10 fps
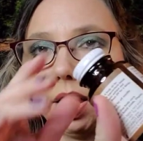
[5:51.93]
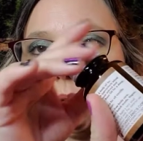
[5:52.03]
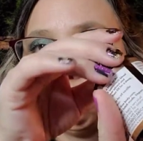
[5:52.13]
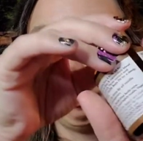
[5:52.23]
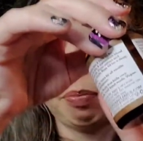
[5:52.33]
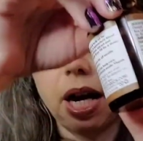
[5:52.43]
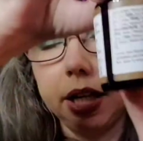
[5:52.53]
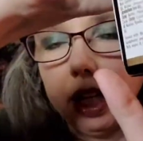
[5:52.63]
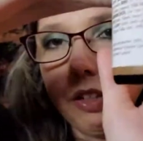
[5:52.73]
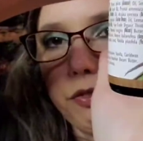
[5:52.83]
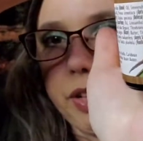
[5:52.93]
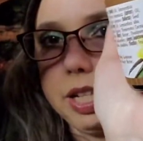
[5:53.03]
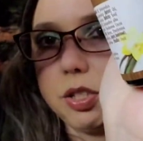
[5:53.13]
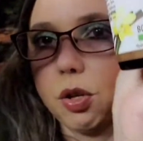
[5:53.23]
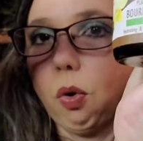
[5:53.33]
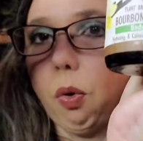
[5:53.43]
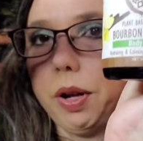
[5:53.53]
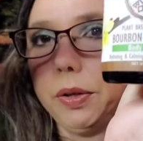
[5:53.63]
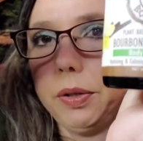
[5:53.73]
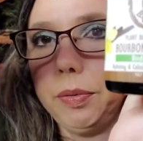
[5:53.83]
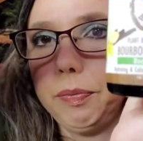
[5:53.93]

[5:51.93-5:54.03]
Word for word: a body and face oil.